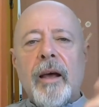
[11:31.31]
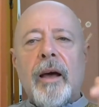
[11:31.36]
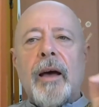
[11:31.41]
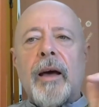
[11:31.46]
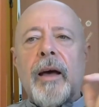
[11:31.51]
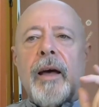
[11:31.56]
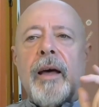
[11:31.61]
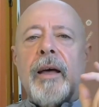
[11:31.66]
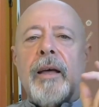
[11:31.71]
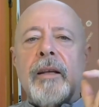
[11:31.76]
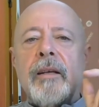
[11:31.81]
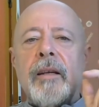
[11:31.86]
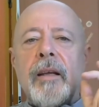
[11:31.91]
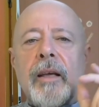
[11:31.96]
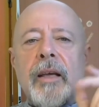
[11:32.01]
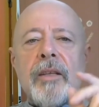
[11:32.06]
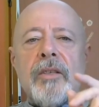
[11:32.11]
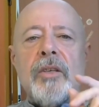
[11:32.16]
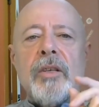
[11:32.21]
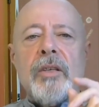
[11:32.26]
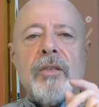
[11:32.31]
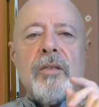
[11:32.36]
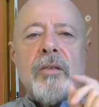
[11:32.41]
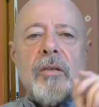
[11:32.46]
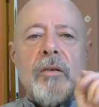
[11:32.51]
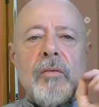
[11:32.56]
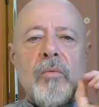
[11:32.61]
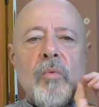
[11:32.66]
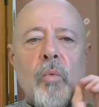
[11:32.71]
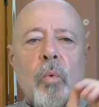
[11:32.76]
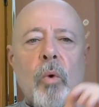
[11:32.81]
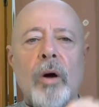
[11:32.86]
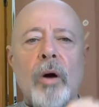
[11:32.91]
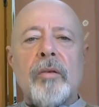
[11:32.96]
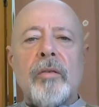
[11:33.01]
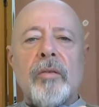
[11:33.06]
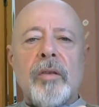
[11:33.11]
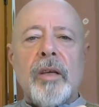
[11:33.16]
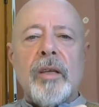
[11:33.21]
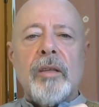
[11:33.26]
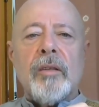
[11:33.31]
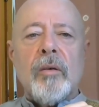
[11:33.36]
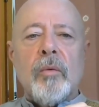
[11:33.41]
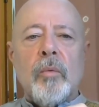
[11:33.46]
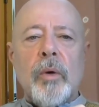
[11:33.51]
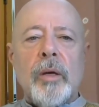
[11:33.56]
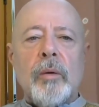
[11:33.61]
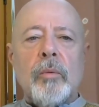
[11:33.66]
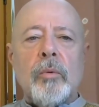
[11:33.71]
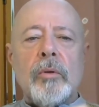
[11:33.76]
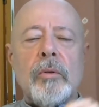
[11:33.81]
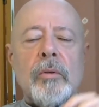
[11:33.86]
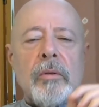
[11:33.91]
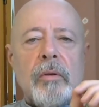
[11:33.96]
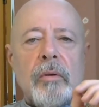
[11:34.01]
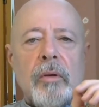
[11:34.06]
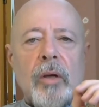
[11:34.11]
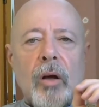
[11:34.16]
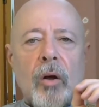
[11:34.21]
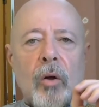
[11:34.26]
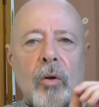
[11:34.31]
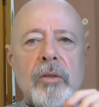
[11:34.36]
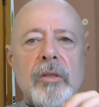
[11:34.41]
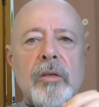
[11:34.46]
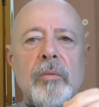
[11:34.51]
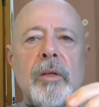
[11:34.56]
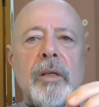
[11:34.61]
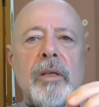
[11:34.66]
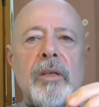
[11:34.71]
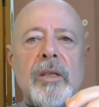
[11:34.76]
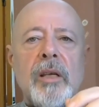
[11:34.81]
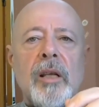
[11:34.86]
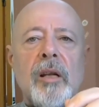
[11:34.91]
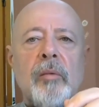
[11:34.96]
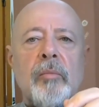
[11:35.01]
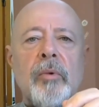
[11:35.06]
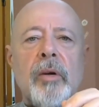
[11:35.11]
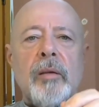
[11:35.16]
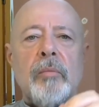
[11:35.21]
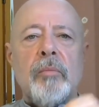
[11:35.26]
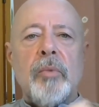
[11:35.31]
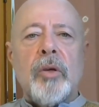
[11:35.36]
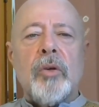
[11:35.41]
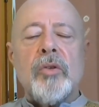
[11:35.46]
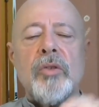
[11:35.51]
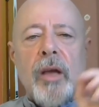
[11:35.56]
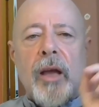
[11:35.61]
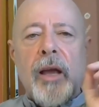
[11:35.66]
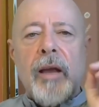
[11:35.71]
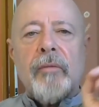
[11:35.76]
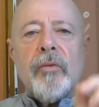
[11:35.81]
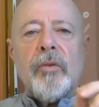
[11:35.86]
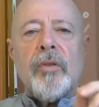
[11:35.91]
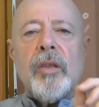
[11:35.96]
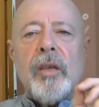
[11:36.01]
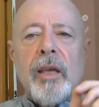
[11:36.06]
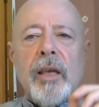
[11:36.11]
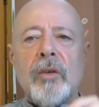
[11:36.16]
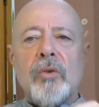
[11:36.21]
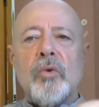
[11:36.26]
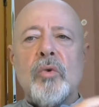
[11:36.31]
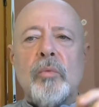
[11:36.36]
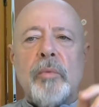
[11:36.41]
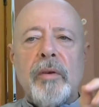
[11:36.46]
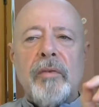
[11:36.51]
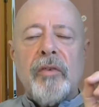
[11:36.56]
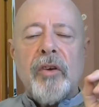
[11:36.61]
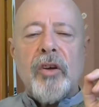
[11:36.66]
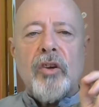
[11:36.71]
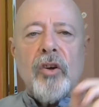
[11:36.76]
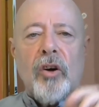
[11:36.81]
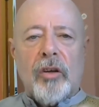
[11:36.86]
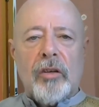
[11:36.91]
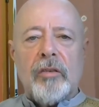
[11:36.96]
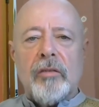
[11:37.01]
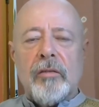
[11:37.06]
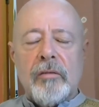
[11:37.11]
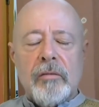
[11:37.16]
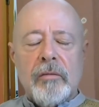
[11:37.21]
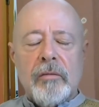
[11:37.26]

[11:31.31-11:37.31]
and it is the one thing that we will ultimately celebrate, because everything else will be forgotten